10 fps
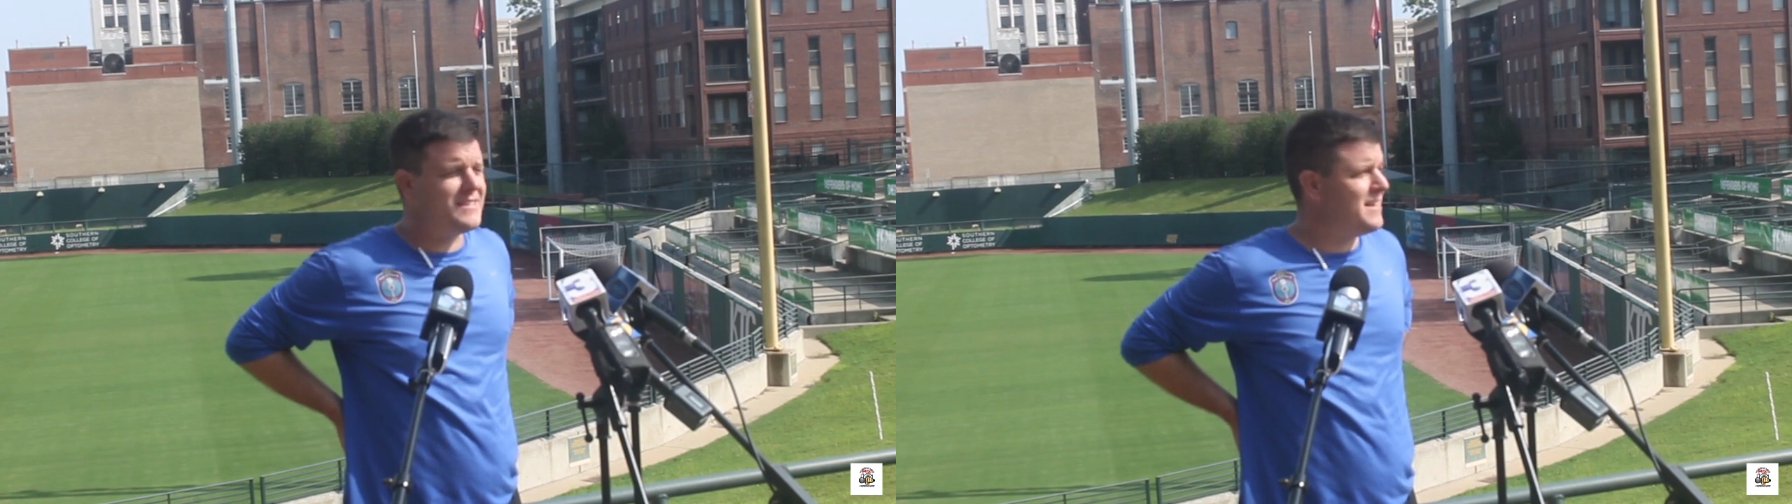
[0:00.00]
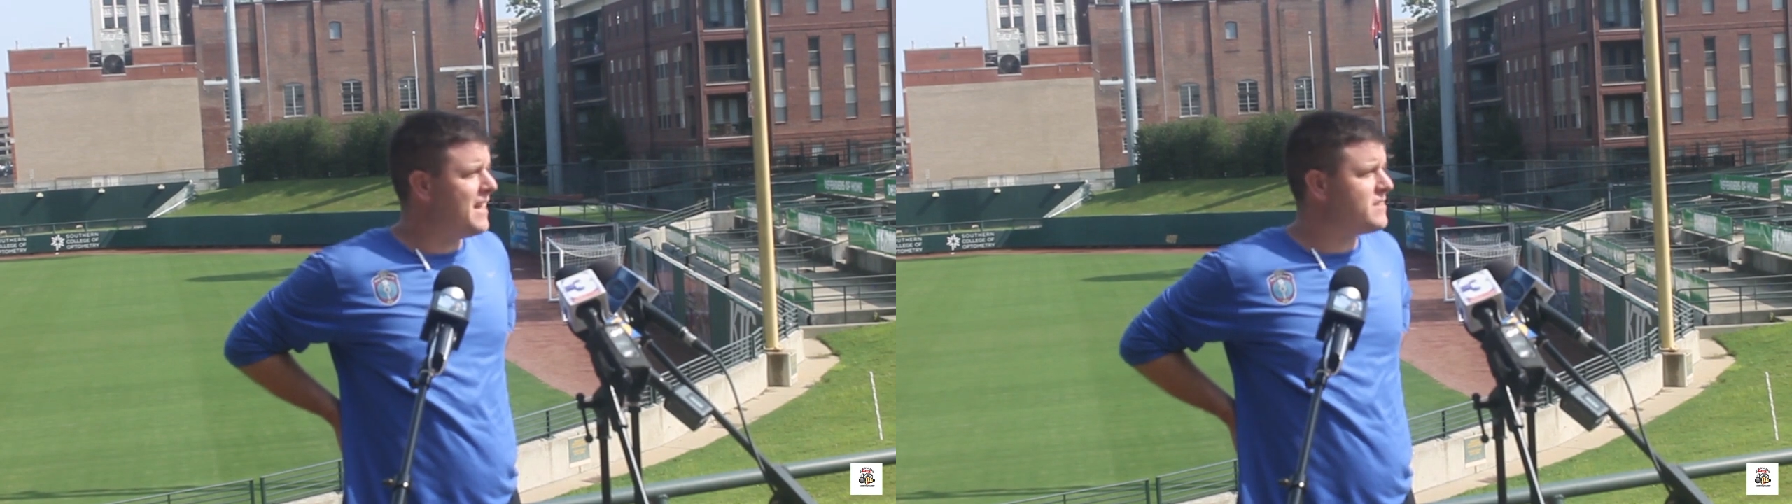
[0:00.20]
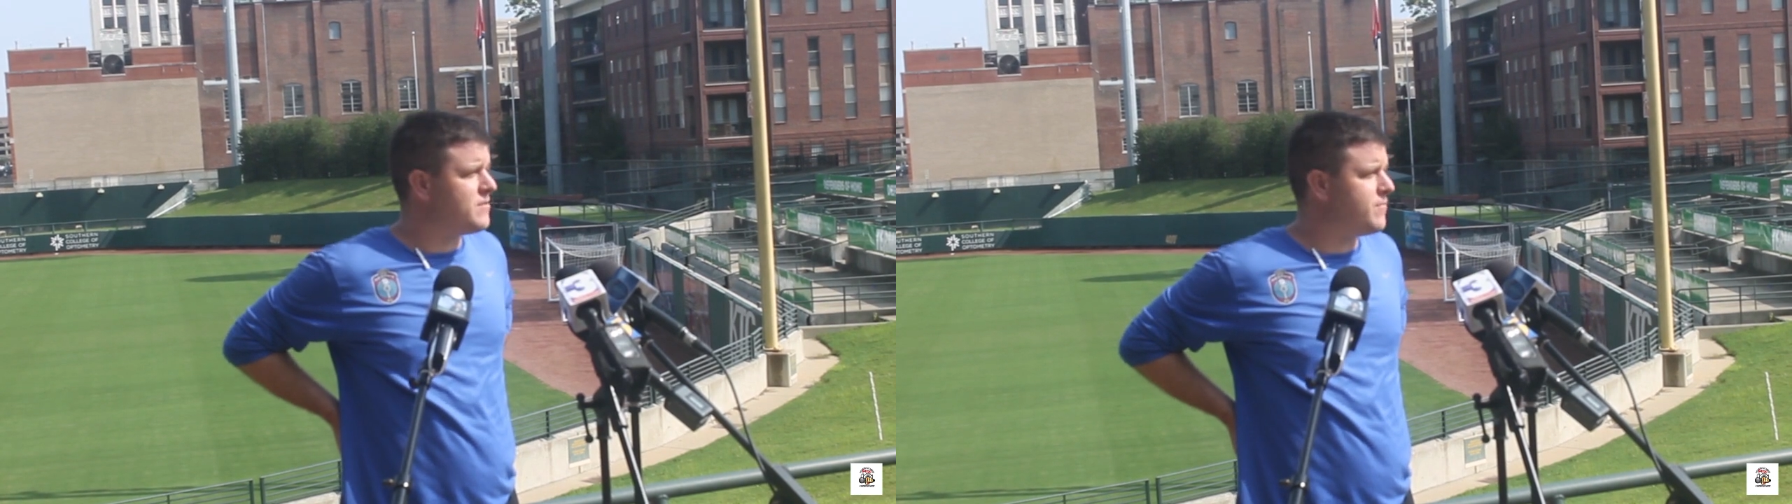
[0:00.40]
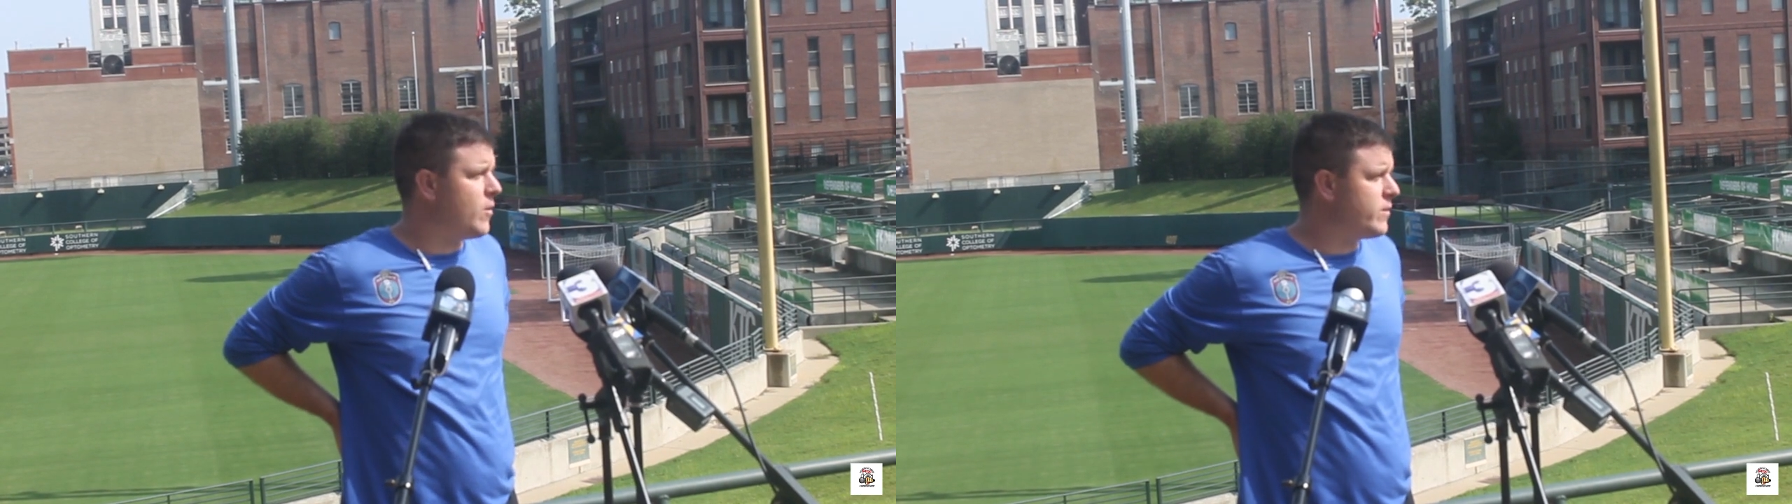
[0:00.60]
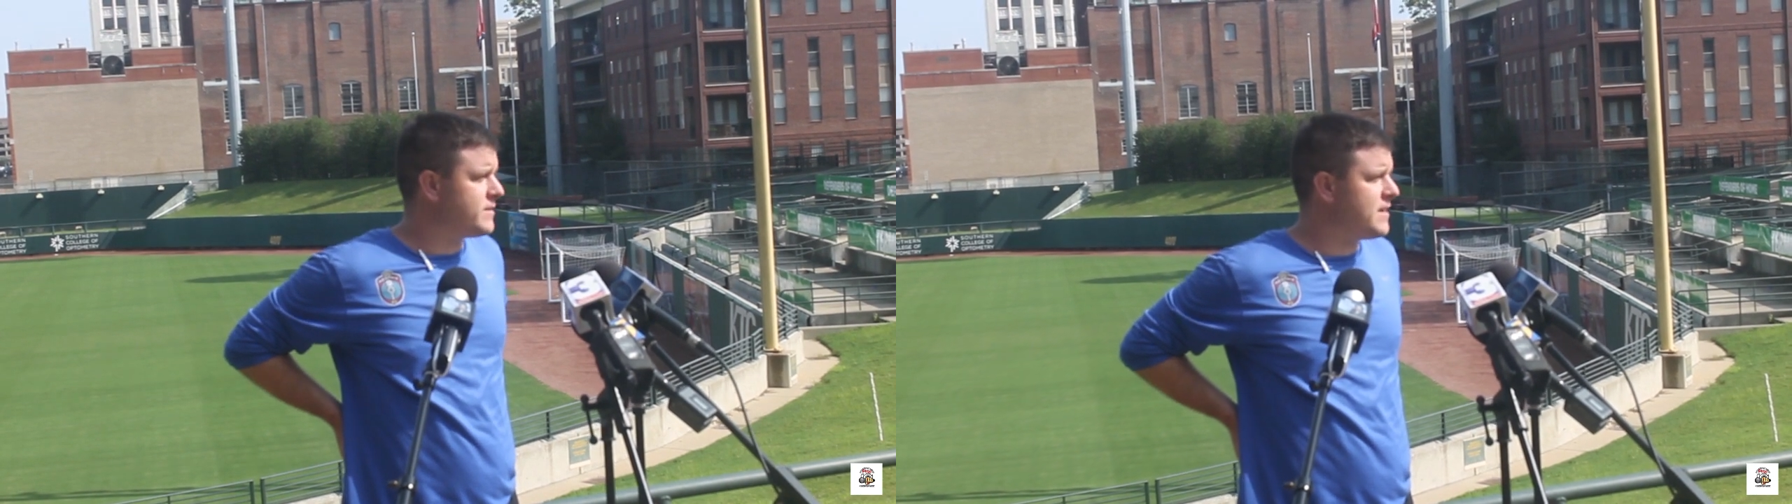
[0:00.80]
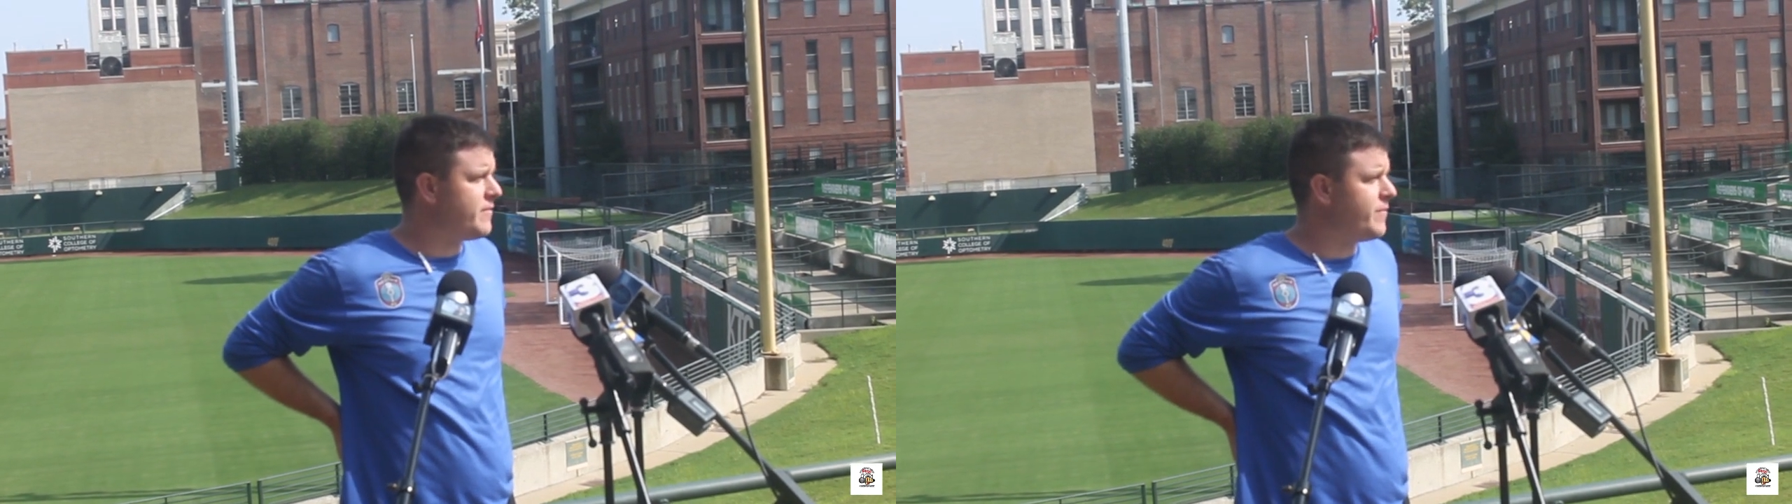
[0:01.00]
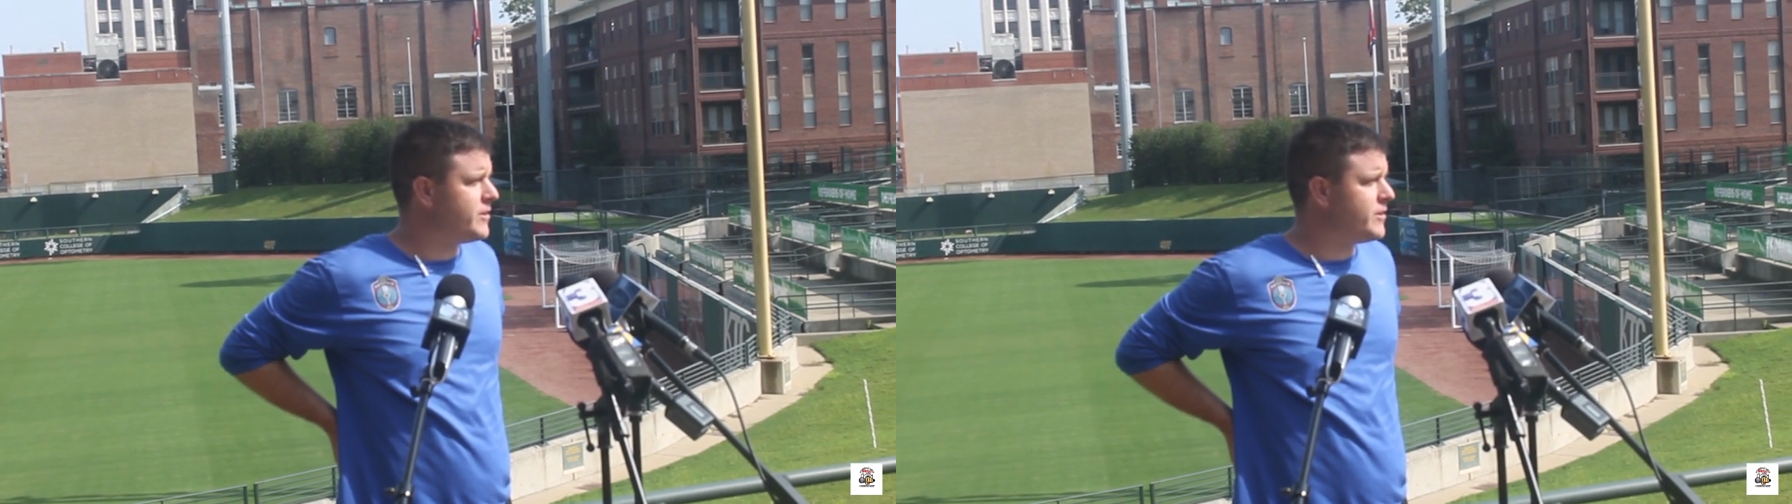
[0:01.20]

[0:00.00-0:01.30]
days to focus on